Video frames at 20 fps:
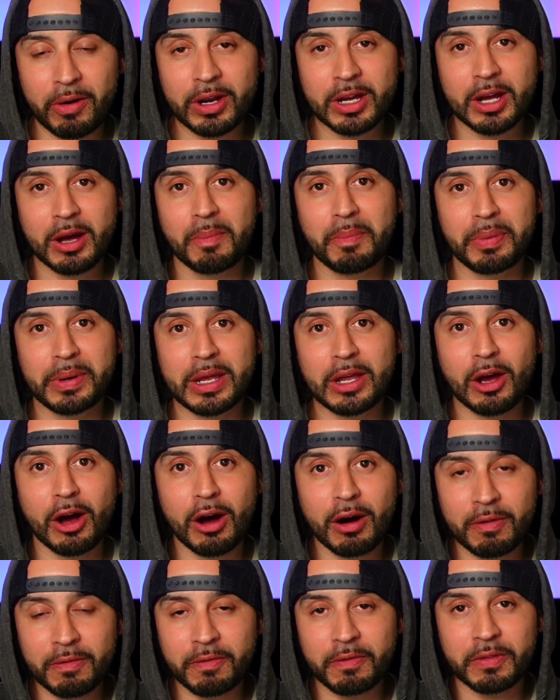company
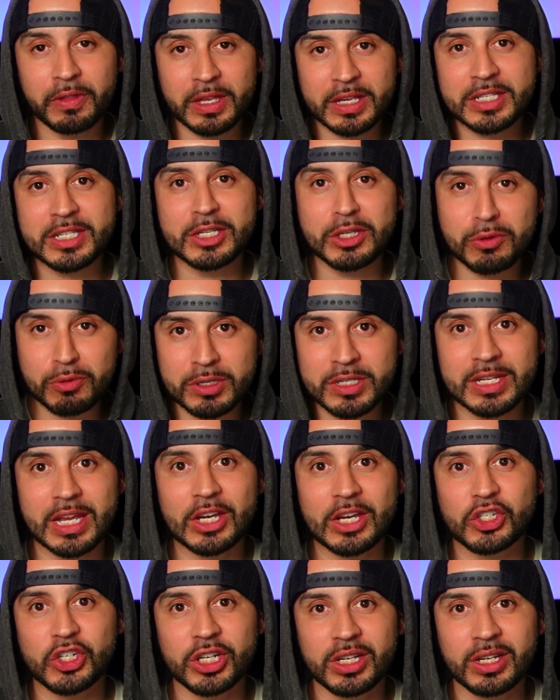of this news
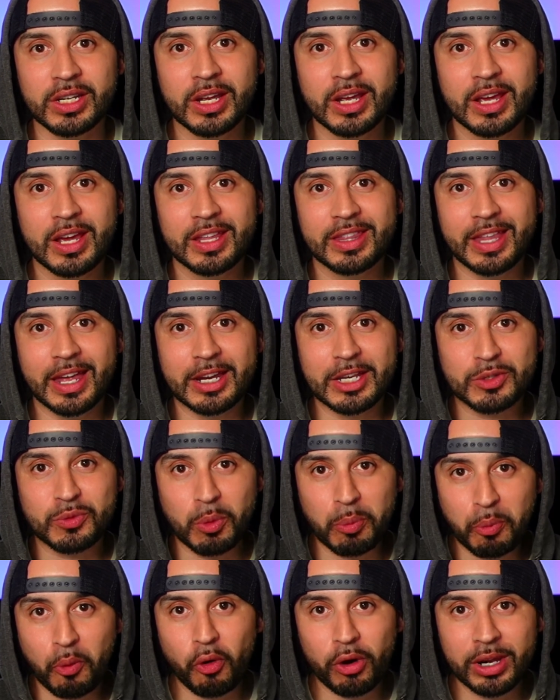station that is
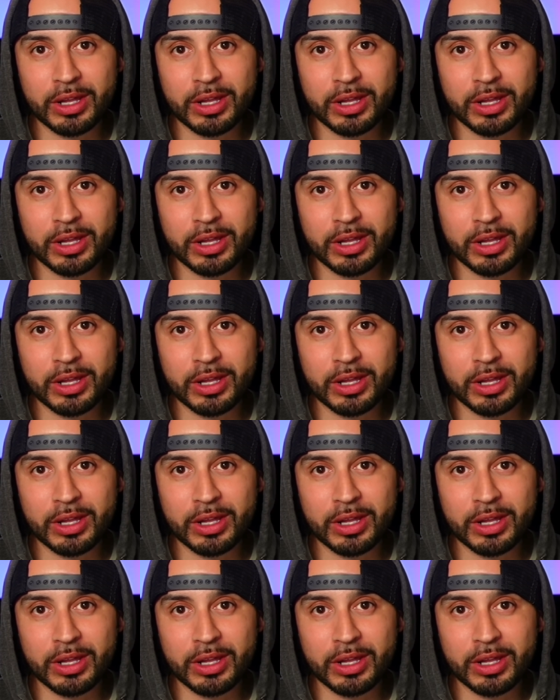reporting